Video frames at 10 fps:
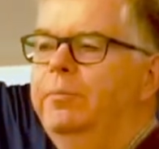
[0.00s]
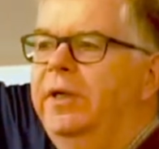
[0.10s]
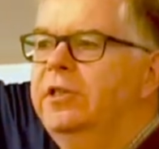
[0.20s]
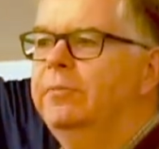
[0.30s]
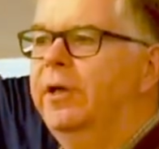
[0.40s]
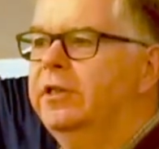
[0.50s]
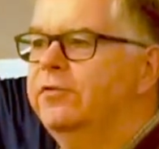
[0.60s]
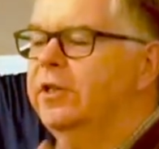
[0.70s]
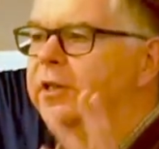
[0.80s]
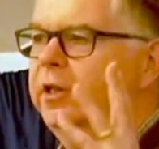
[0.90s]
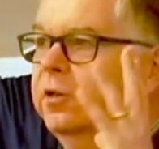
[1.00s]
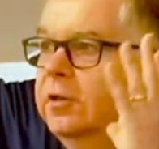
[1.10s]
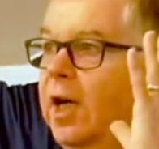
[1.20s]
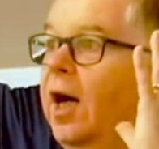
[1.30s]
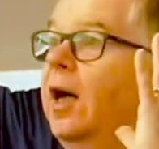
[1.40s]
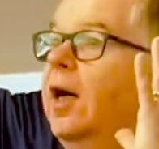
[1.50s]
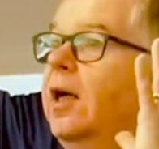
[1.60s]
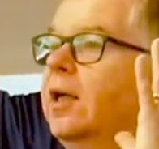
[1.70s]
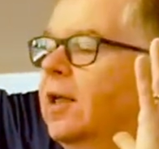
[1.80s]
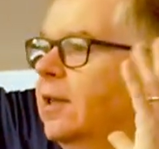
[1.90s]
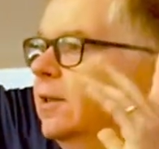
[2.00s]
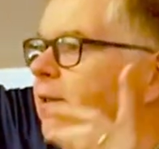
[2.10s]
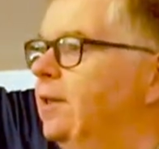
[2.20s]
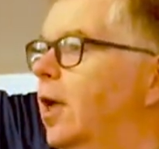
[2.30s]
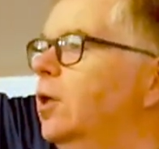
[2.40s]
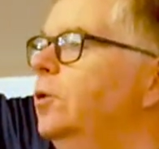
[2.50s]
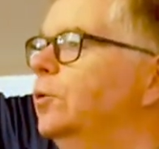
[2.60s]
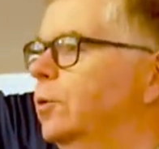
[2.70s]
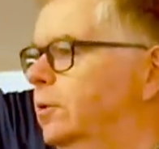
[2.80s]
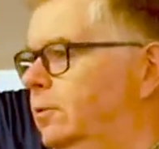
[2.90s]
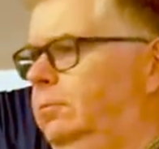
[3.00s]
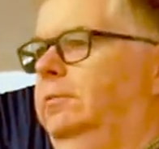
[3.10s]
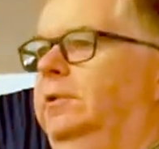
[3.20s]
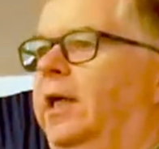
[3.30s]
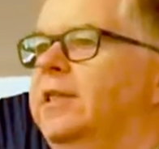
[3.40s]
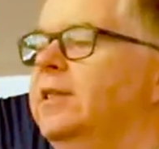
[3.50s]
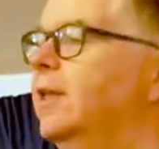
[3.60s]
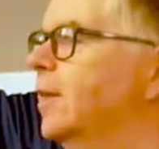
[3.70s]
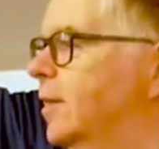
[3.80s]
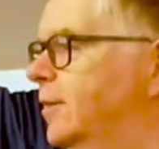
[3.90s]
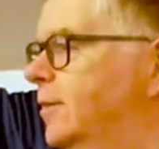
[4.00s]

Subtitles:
Peter might have suddenly gone, I see.